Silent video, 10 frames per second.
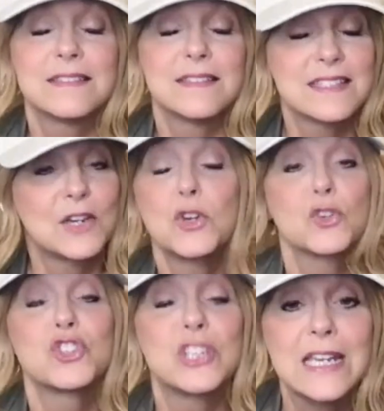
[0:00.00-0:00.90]

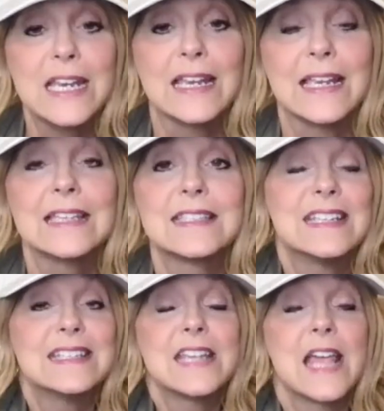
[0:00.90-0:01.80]
serial cheating. It's an
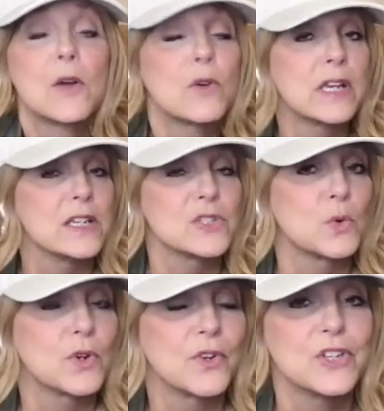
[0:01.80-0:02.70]
integrity
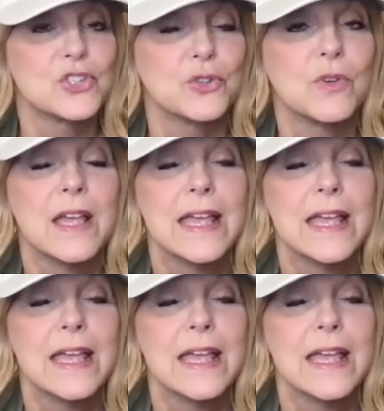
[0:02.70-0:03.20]
disorder issue.